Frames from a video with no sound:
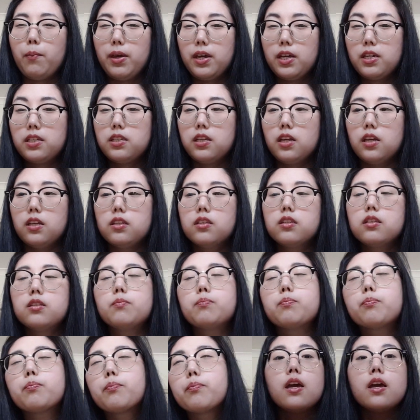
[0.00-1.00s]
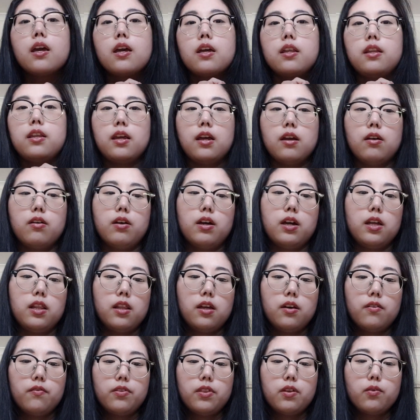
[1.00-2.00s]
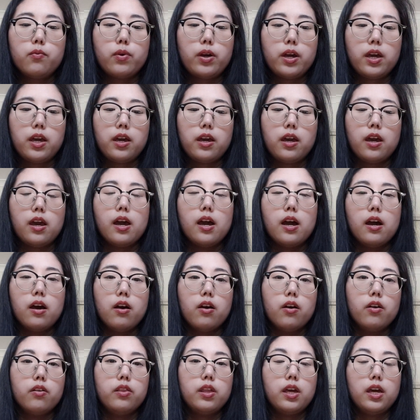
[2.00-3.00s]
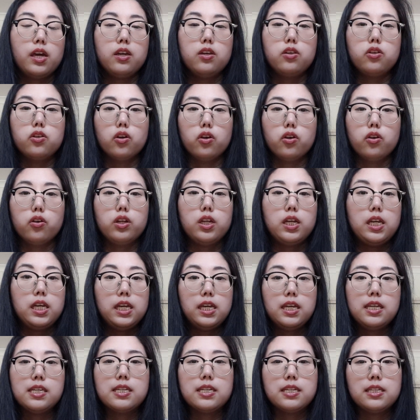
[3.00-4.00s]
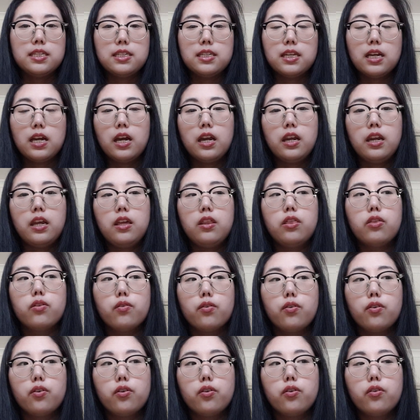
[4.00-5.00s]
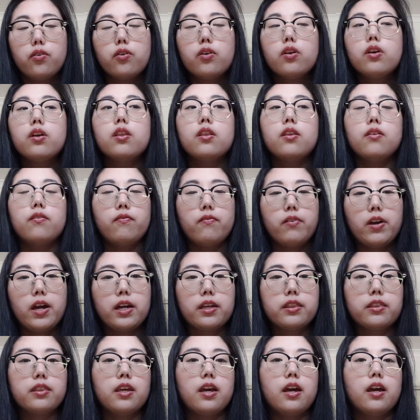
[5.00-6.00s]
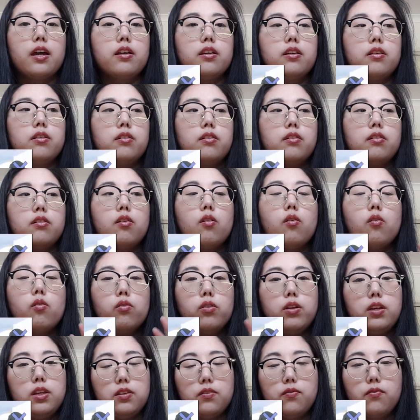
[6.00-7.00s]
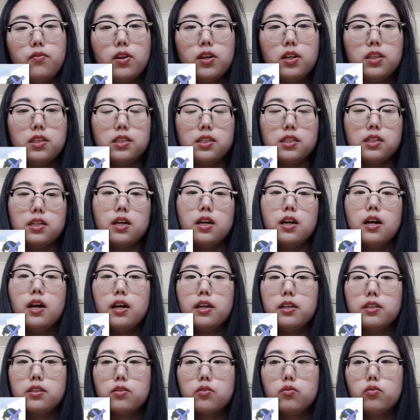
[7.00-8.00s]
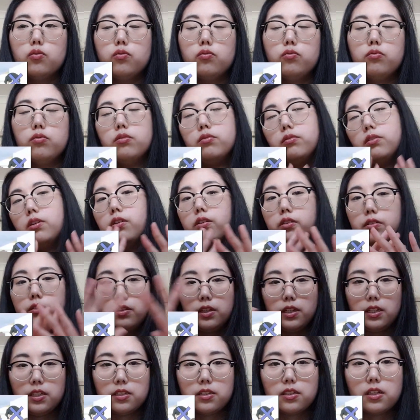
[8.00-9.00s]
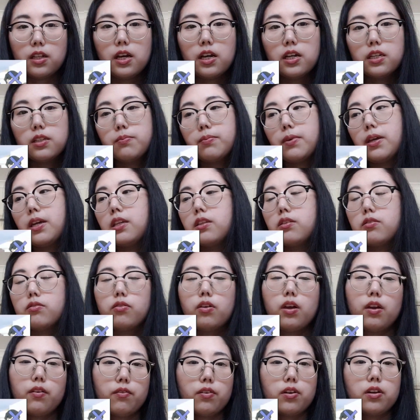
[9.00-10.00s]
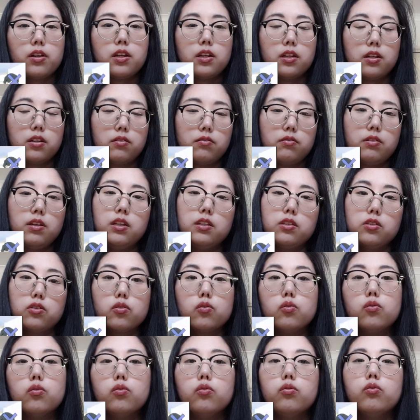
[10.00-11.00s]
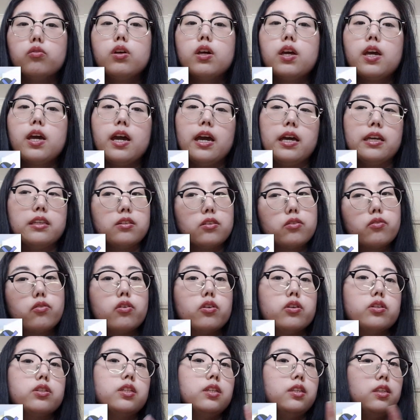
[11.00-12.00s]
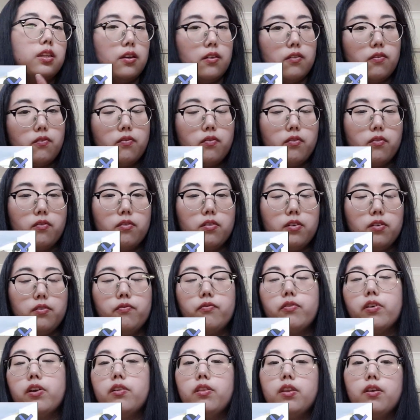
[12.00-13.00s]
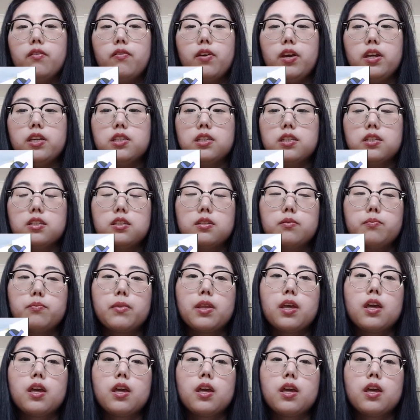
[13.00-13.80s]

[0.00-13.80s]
makes sense. Now, I love the way how they showed his anxiety through the fact that all his friends in high school, or all his classmates, or everyone in his school has a cross in their in front of their faces.